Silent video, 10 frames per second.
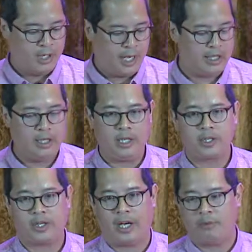And in
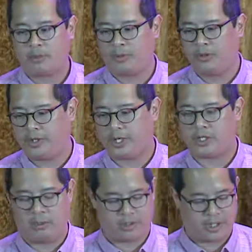these times, protests
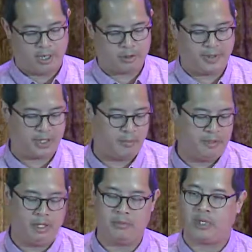themselves become
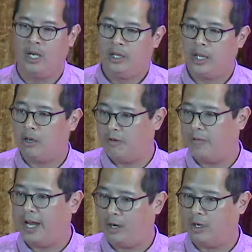memes. They go
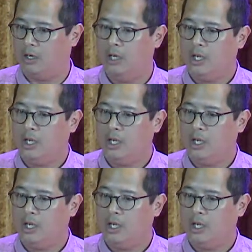viral.